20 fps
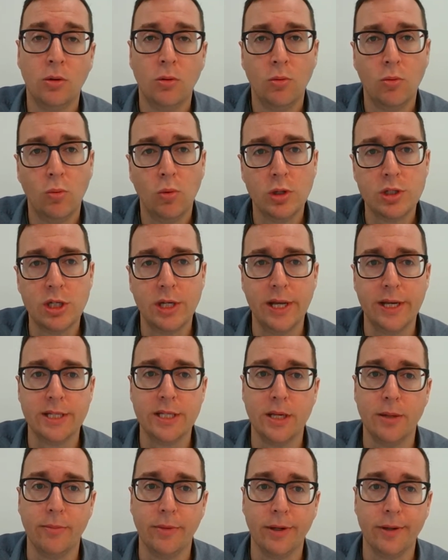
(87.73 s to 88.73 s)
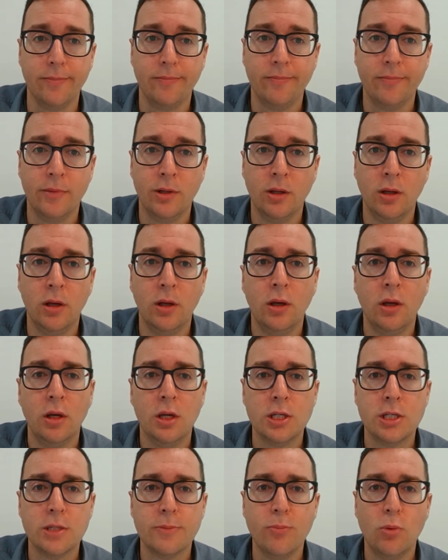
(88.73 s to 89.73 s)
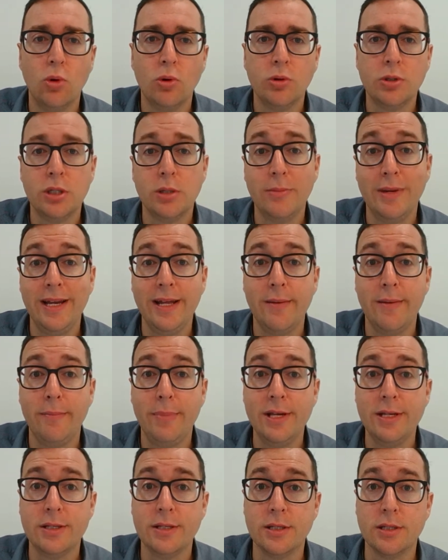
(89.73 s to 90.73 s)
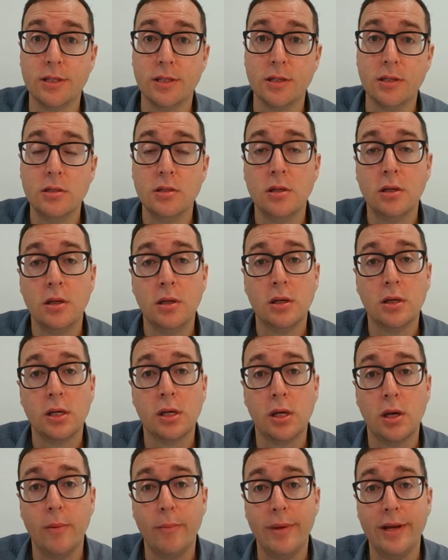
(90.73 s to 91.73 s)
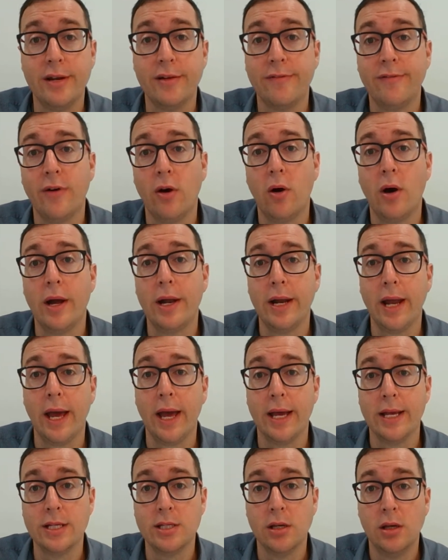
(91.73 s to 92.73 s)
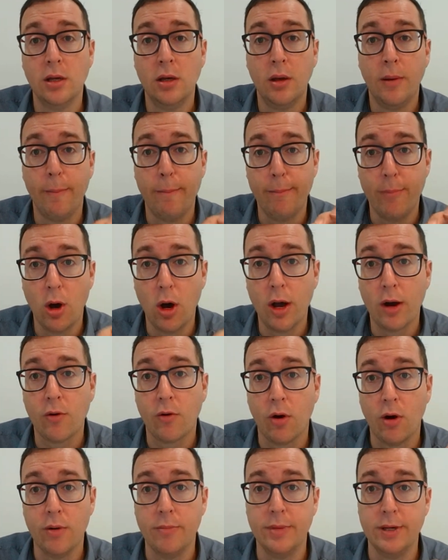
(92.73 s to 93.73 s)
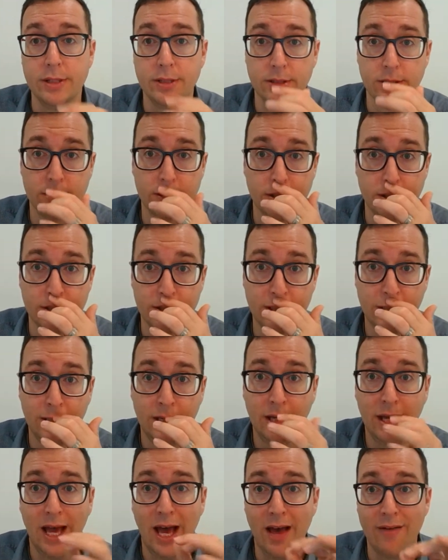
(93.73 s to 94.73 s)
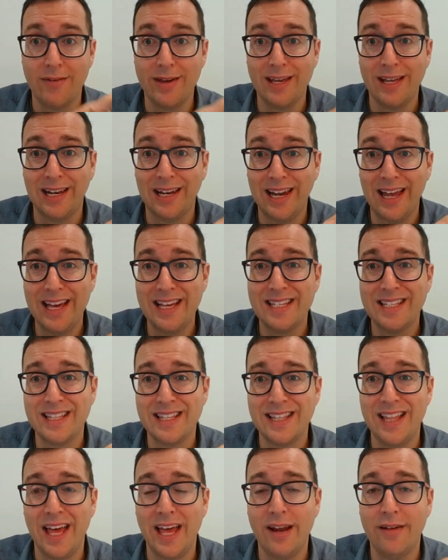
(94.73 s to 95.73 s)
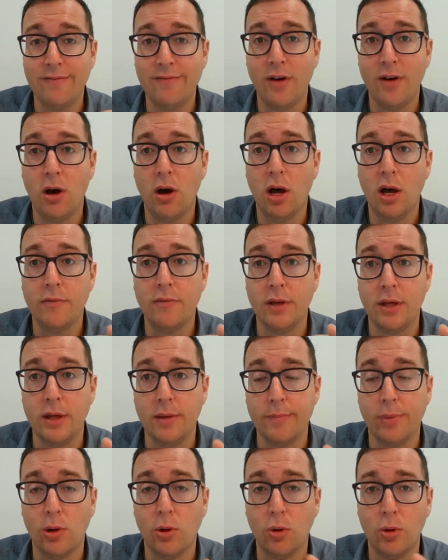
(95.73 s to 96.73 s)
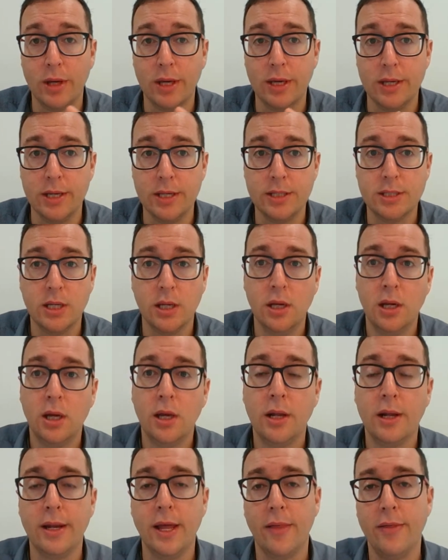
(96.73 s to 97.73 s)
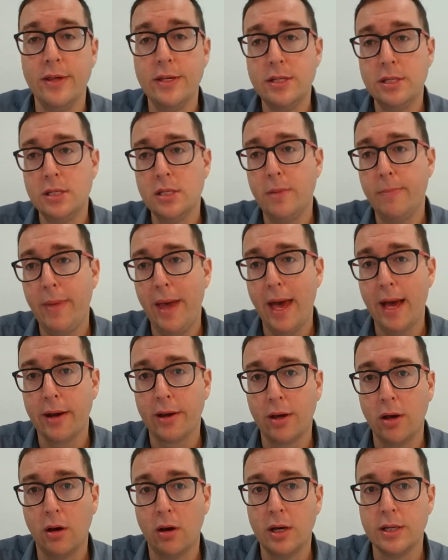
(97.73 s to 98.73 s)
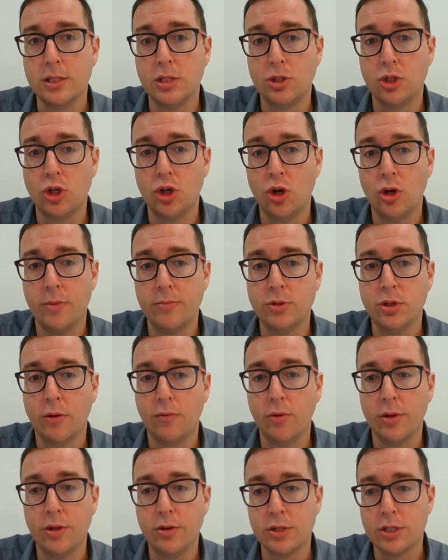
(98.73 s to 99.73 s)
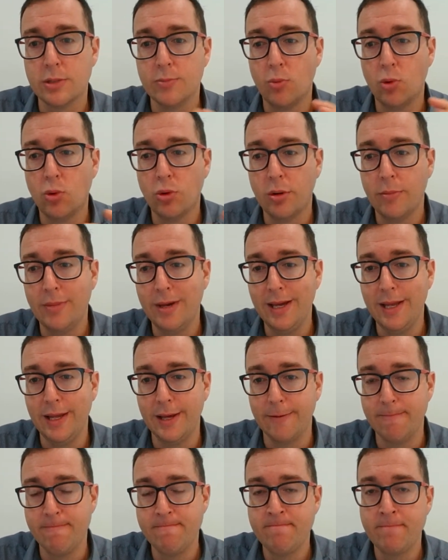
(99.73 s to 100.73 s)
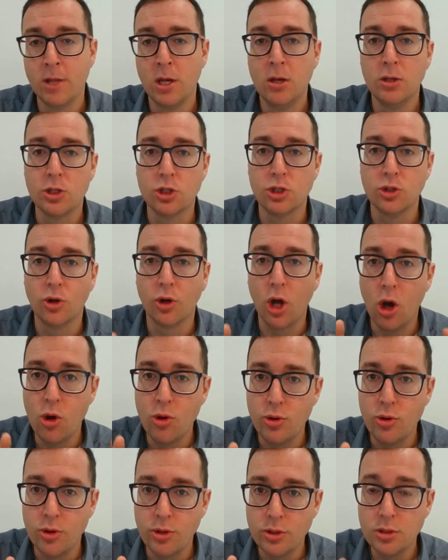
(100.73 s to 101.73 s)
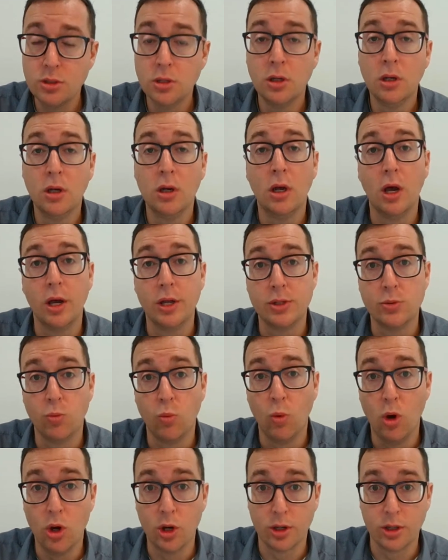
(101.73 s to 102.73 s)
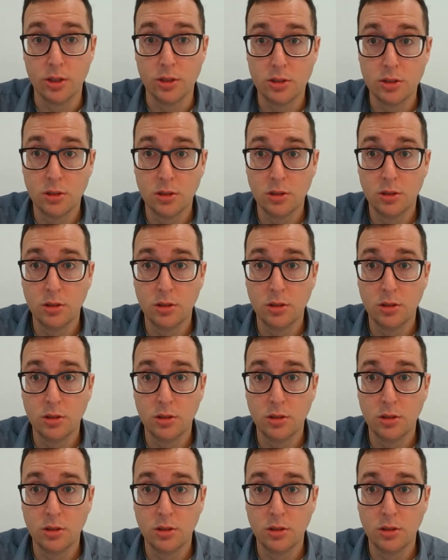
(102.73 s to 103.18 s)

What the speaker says: What's an SME? Small to medium businesses can be defined as micro businesses having less than 5 employees. Now this is about, guys, in terms of whether you're small to medium. It's not owners, it's workers.